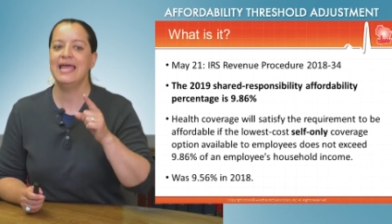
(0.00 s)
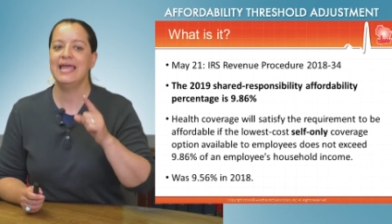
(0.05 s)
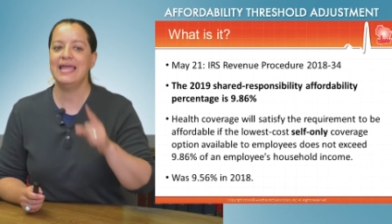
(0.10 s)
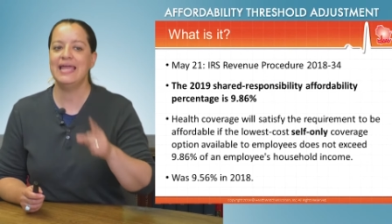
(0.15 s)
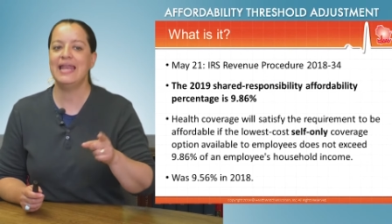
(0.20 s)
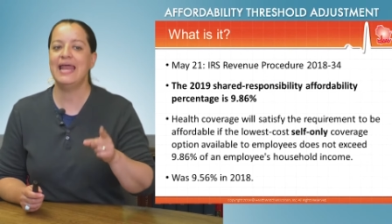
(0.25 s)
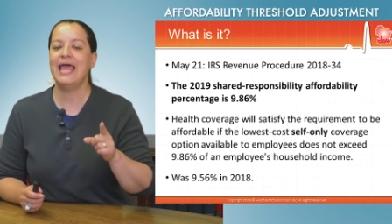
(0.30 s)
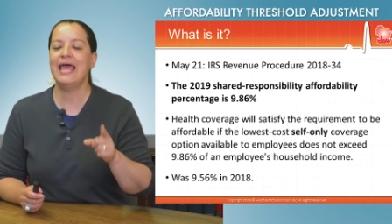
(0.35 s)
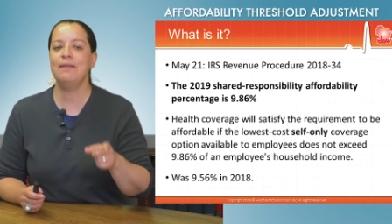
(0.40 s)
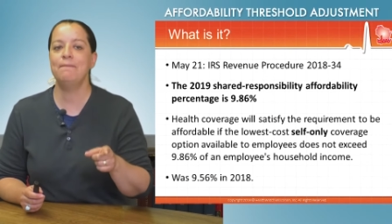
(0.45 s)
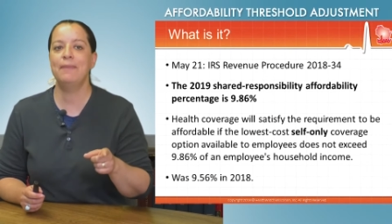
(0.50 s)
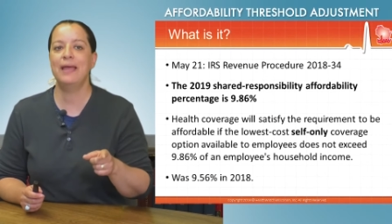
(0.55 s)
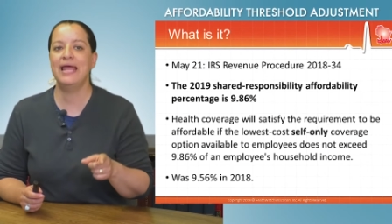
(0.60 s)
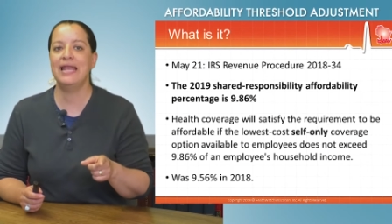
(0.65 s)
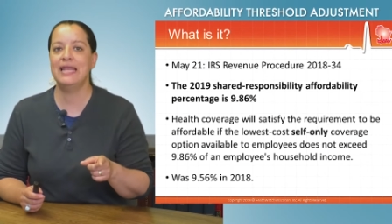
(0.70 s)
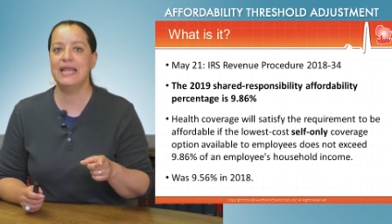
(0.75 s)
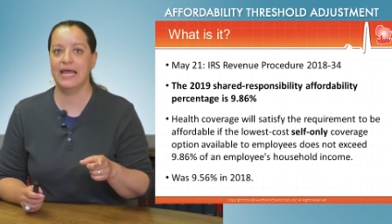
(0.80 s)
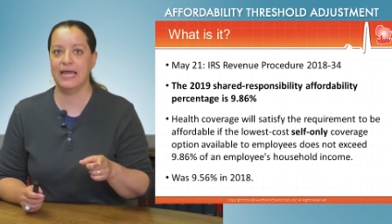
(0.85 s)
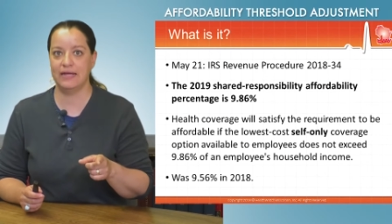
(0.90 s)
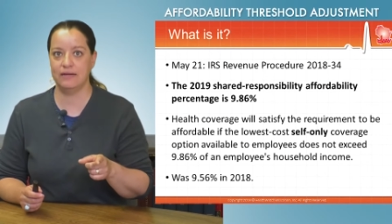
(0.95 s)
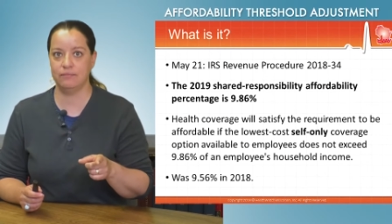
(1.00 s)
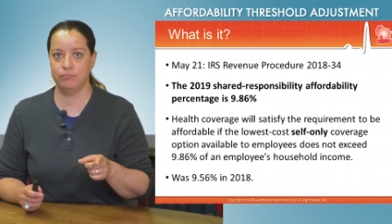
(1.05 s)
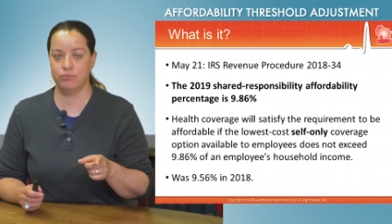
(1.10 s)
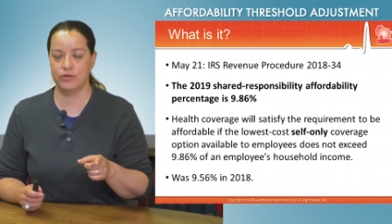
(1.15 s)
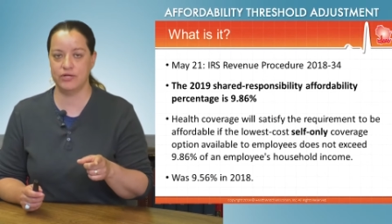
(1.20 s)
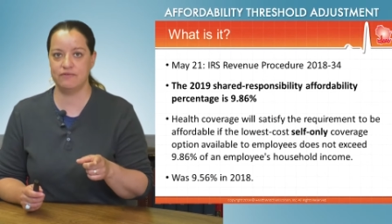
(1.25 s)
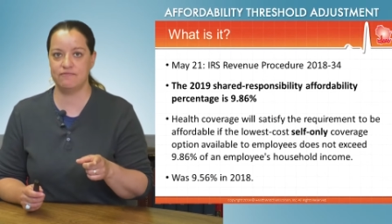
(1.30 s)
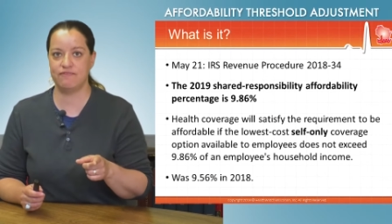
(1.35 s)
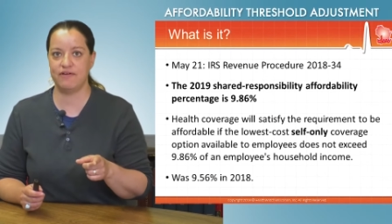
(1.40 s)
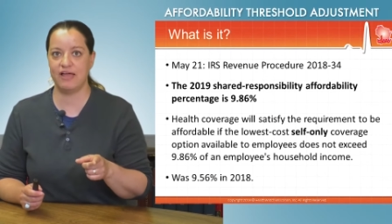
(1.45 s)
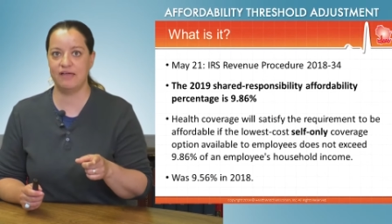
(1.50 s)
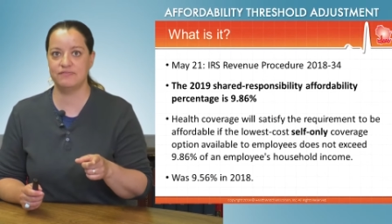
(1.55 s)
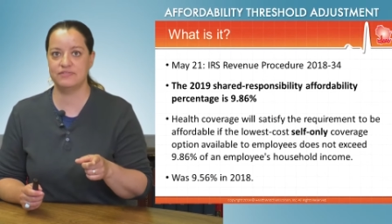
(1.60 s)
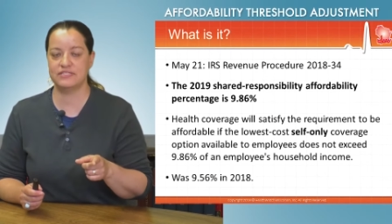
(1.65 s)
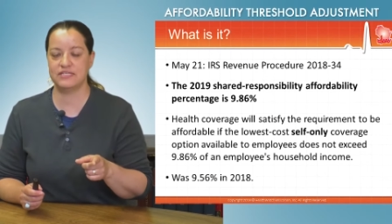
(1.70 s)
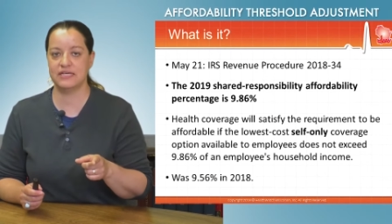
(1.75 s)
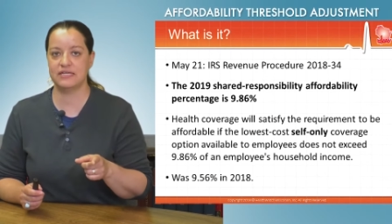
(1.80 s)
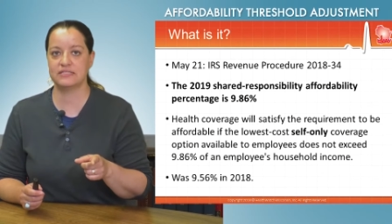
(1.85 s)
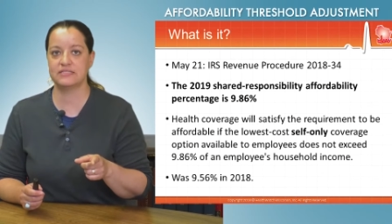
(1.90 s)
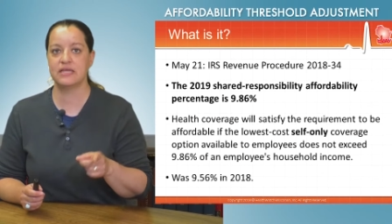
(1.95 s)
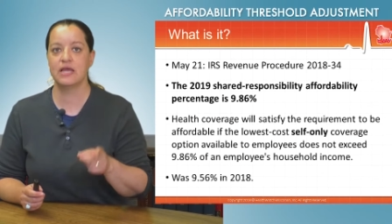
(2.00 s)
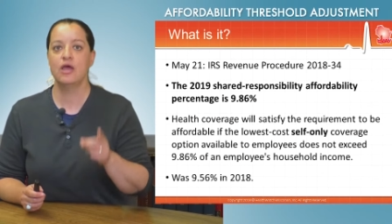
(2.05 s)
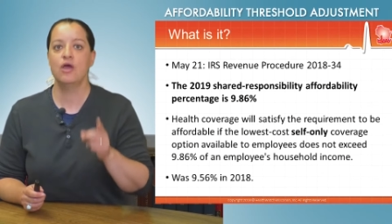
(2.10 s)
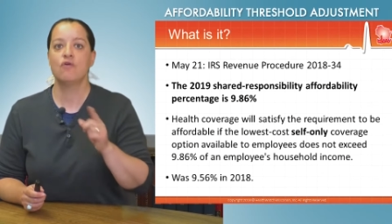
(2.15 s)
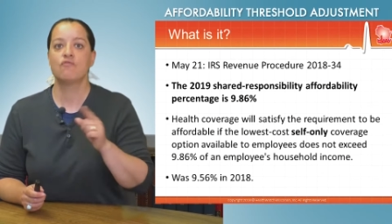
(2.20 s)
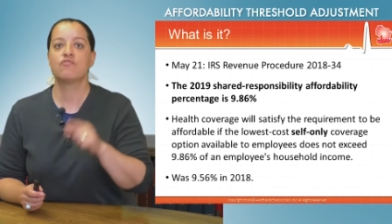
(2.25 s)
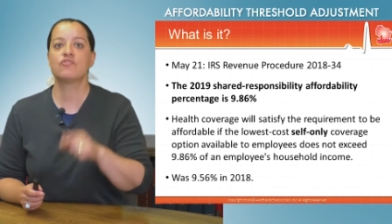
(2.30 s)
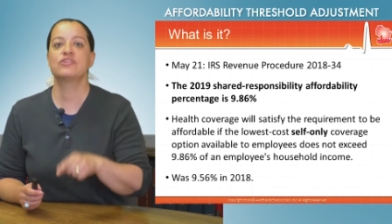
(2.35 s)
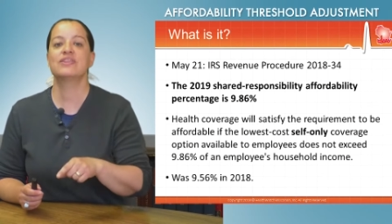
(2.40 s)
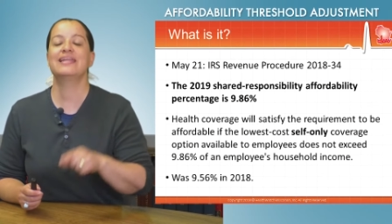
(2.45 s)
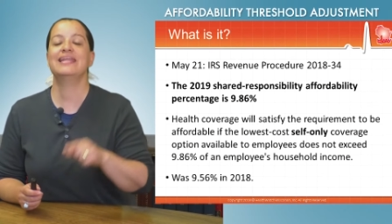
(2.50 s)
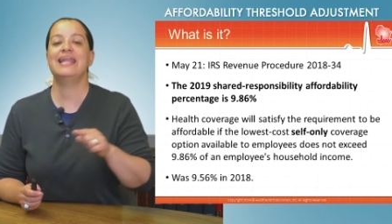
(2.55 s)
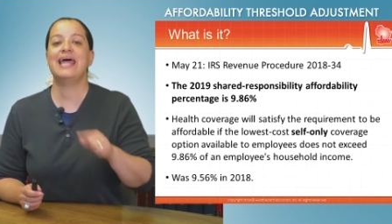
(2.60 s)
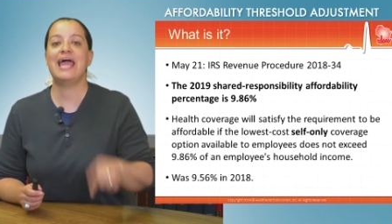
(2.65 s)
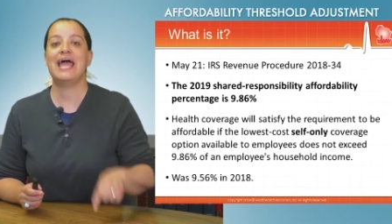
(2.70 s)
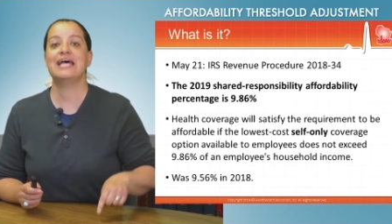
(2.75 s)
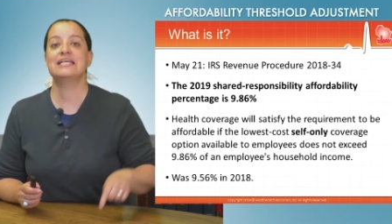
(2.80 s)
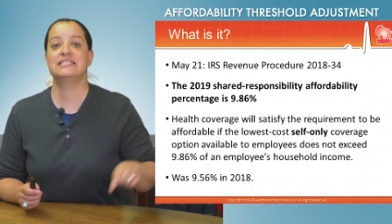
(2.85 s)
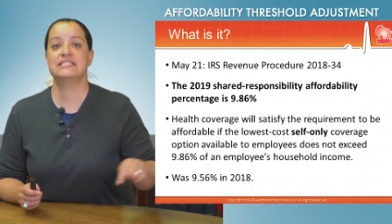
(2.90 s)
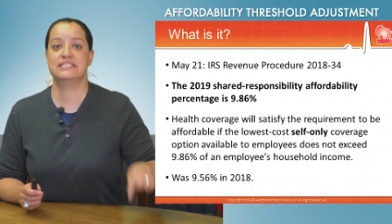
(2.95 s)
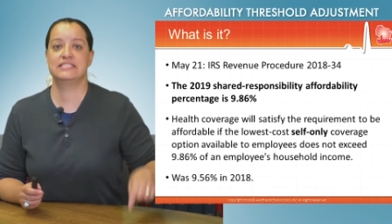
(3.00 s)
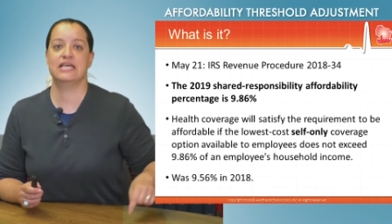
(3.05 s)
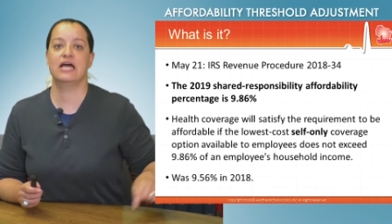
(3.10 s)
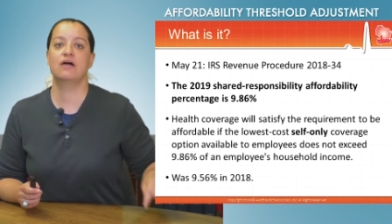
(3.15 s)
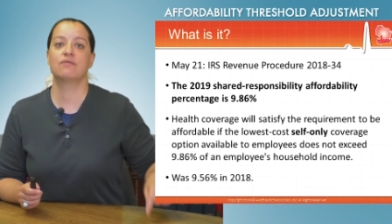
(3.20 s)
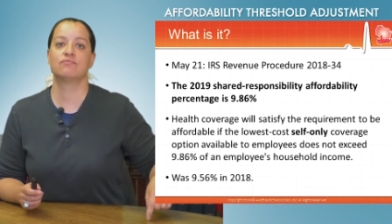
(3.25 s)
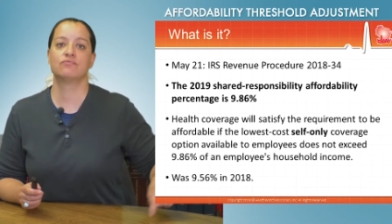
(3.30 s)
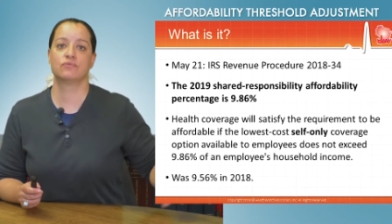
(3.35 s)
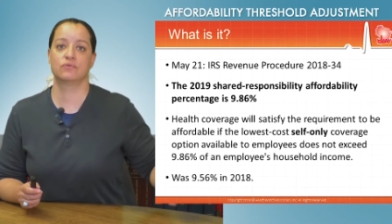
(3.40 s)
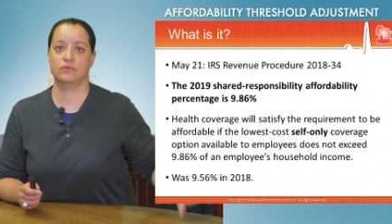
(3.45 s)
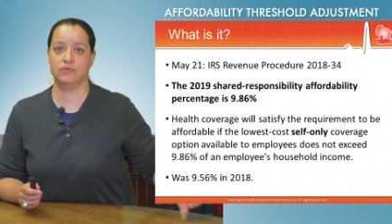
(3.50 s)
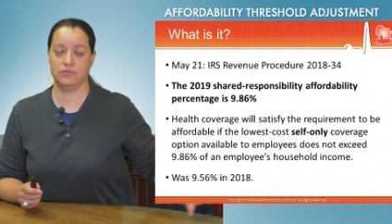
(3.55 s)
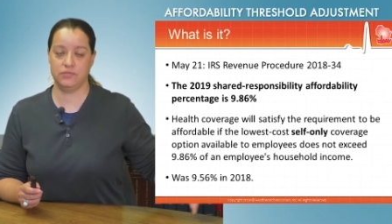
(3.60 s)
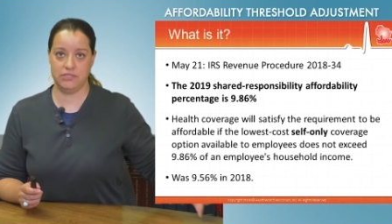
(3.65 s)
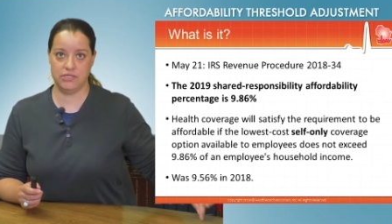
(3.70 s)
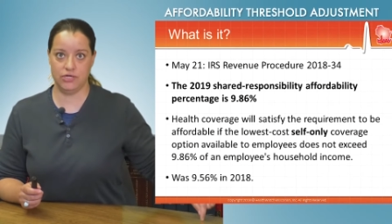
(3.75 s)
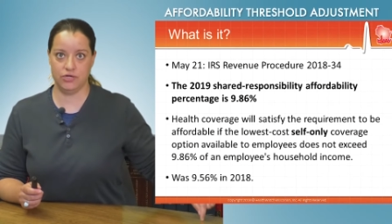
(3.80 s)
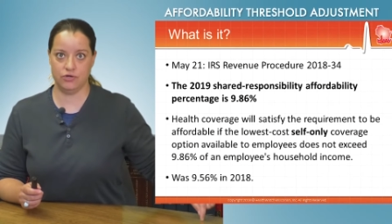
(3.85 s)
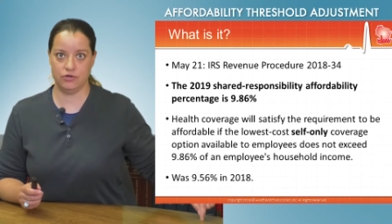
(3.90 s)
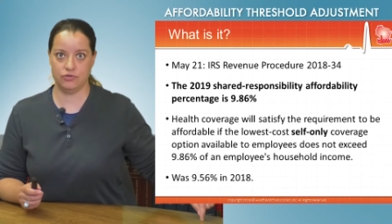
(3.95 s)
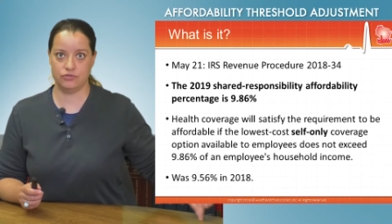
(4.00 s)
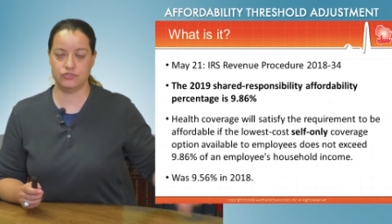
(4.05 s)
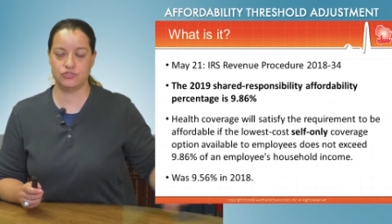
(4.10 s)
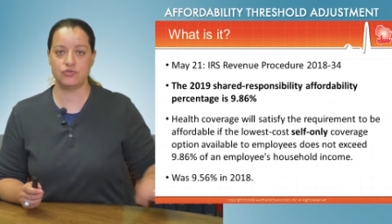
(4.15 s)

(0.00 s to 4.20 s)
It had been 9.56 for the last several years.